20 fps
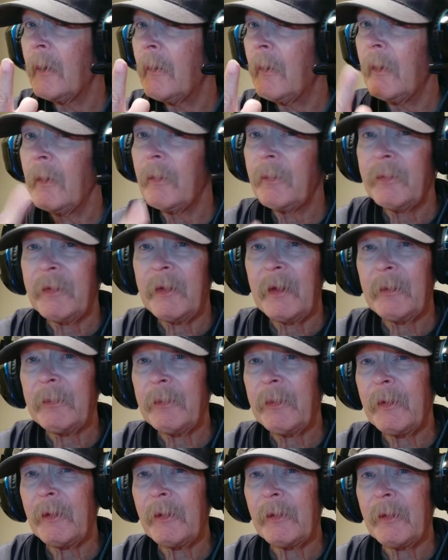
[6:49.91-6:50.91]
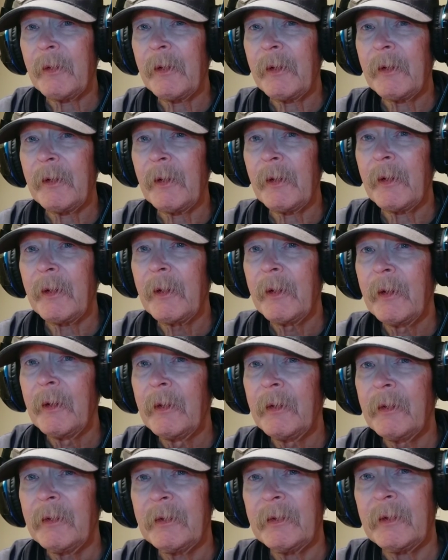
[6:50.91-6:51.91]
Well, if you got better radar,
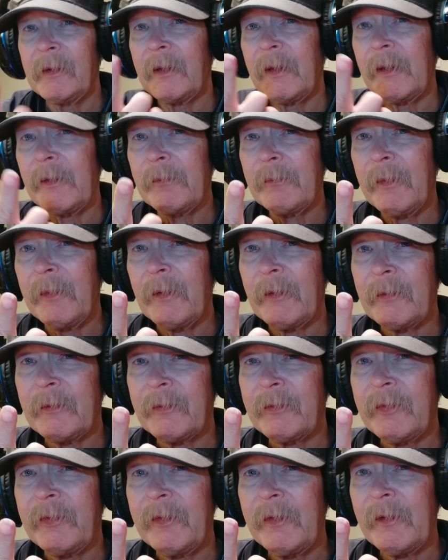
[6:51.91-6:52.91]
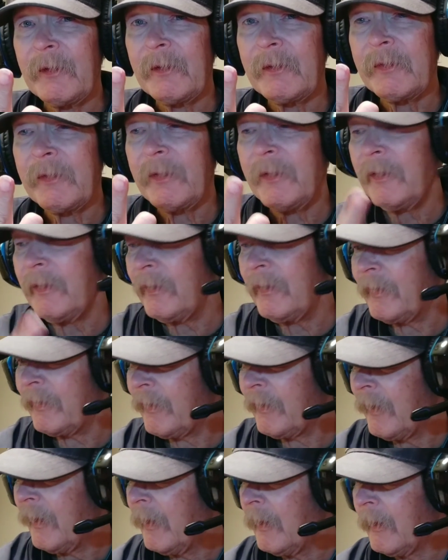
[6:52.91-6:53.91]
you gotta have better CRTs,